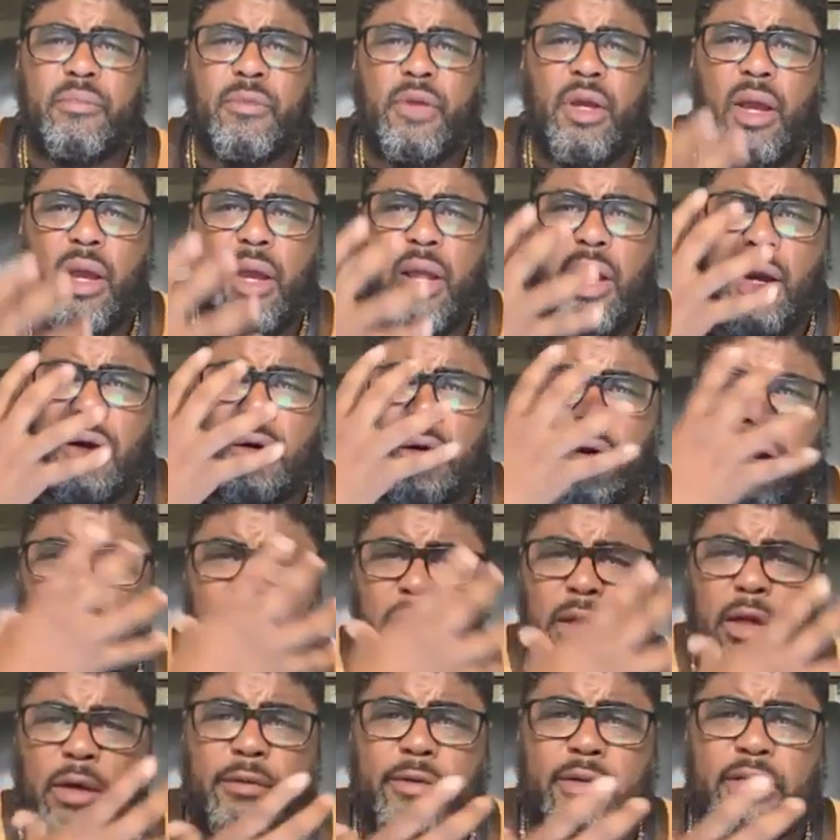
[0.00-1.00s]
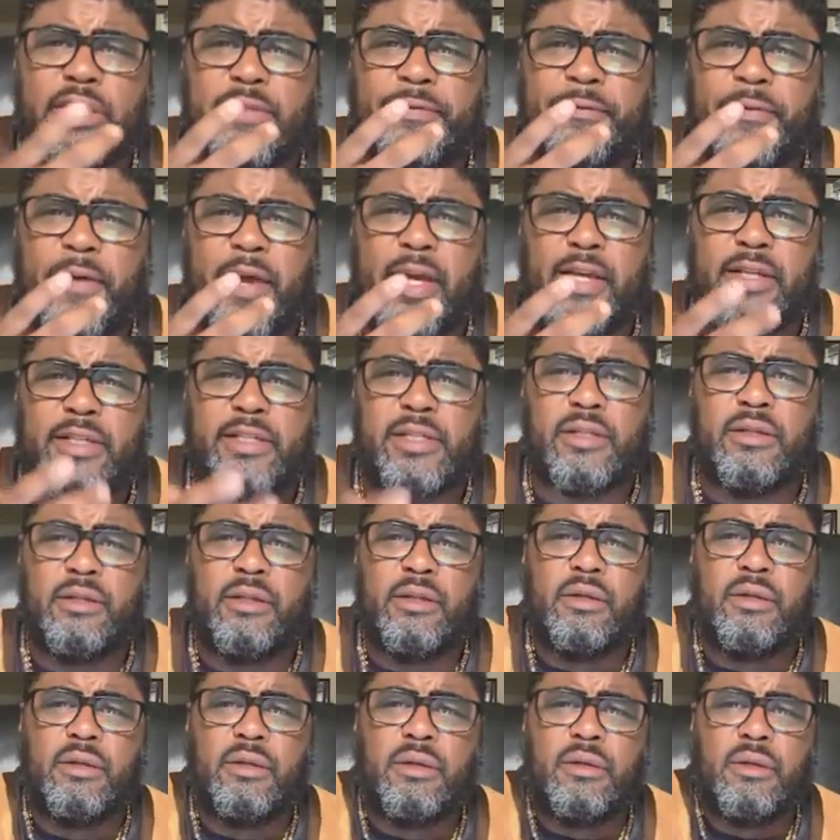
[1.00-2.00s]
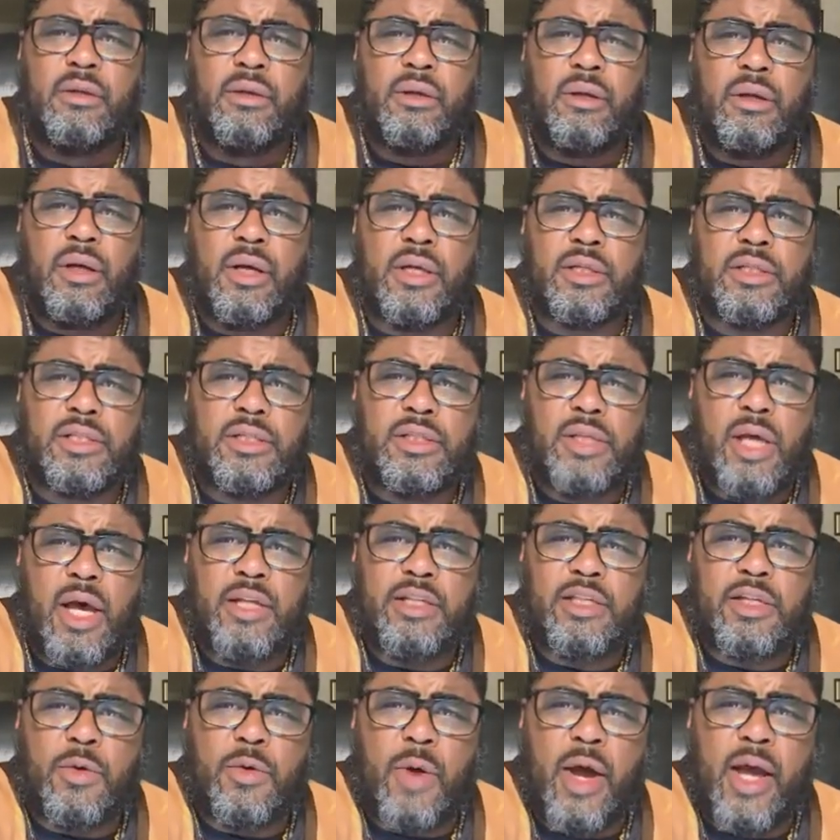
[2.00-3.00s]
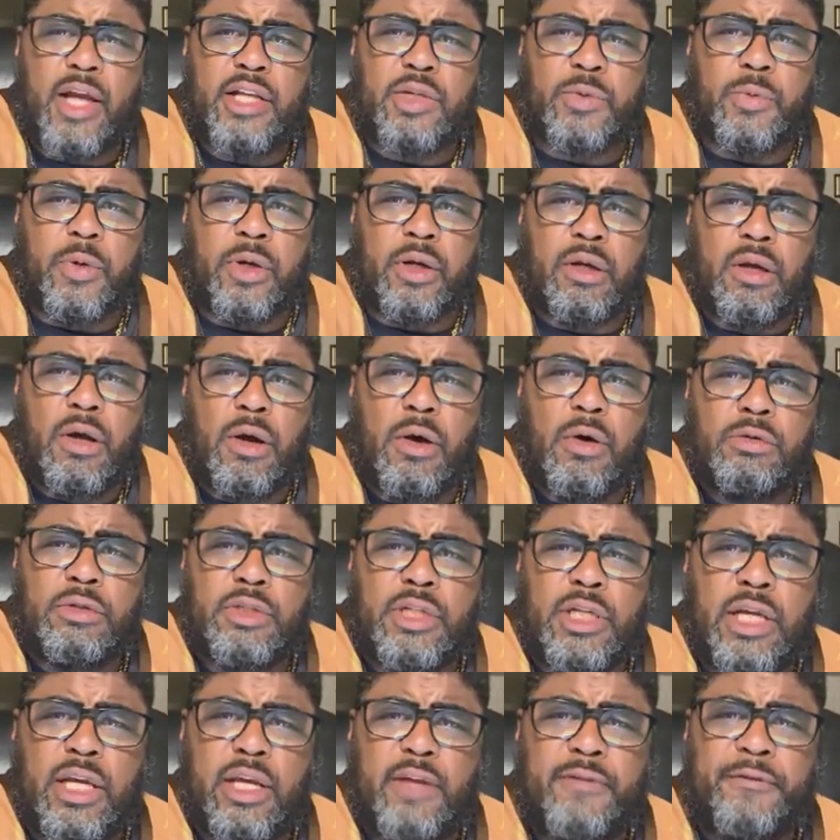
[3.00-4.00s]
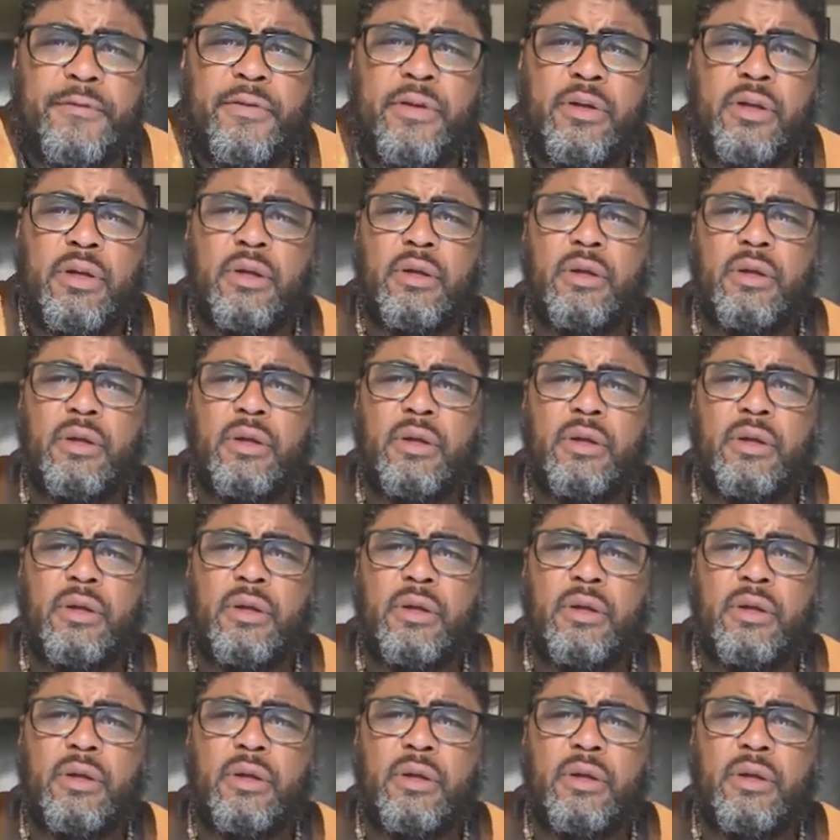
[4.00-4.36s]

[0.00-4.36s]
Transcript: Hair all over his face, a Sasquatch with gold teeth,